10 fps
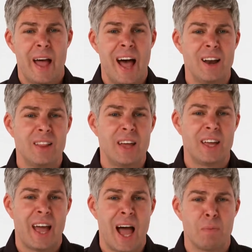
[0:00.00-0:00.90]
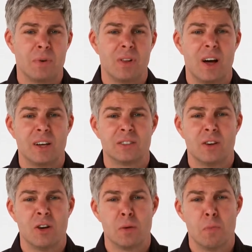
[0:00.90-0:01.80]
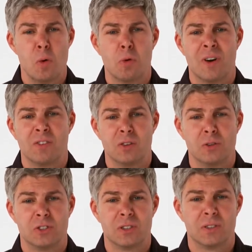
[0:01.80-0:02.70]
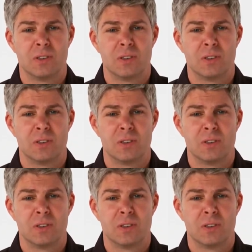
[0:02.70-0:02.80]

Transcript: how do they capitalize on the mobile revolution?